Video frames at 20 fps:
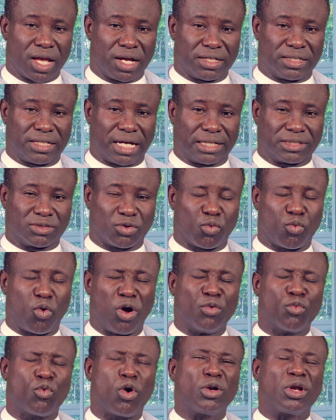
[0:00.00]
that
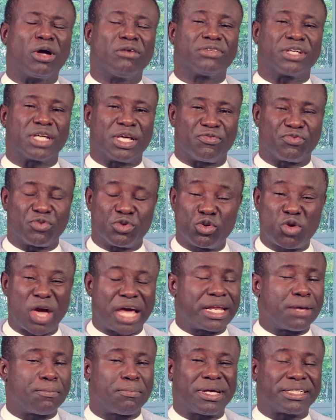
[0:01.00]
one of the, if you know
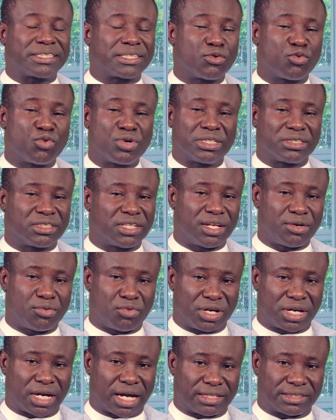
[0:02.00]
any person who is dealing
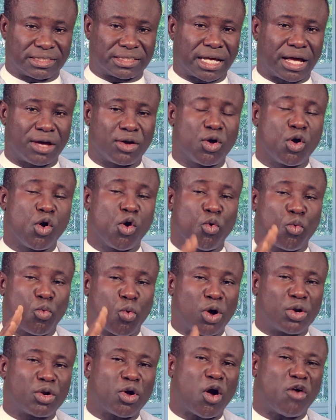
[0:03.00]
with cancer,
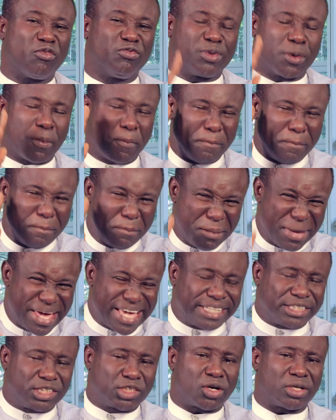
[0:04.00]
one of the
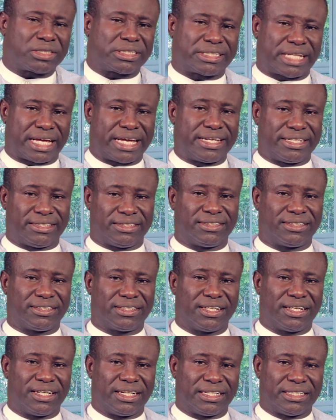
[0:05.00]
major things
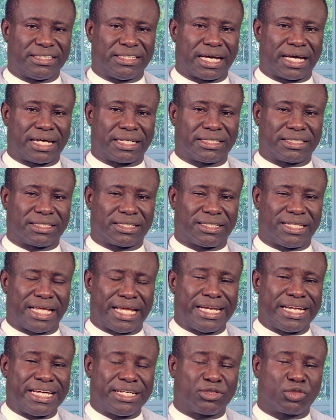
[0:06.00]
that
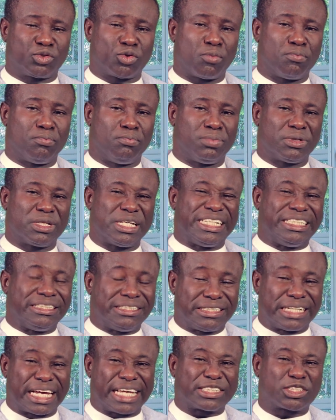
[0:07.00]
they need to
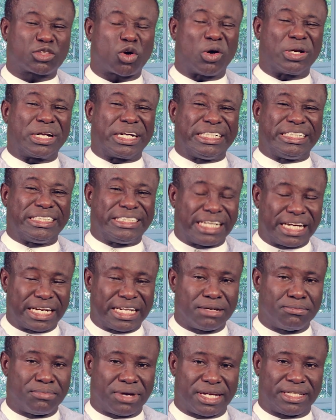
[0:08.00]
ingest on a
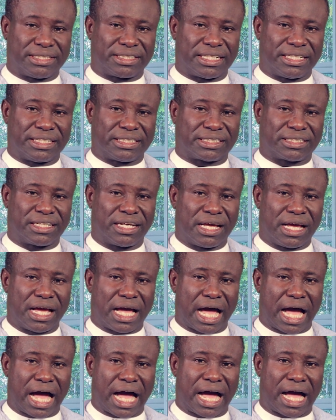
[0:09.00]
daily basis
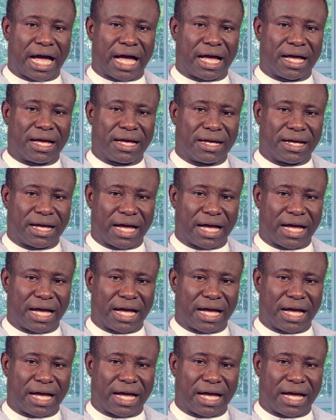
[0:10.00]
are